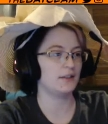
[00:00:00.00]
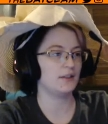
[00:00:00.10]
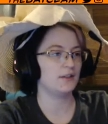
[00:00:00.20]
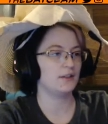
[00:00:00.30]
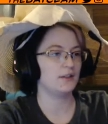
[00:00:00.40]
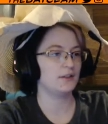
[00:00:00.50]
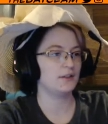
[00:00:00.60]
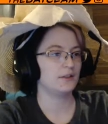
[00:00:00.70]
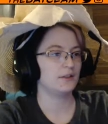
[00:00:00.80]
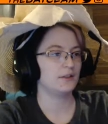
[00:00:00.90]

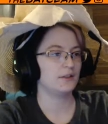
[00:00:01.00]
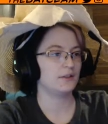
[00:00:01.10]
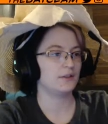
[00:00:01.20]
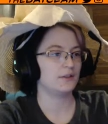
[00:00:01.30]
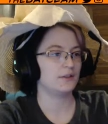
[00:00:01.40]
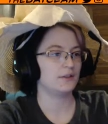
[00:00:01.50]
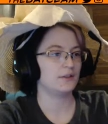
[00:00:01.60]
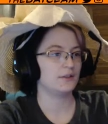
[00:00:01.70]
(silence)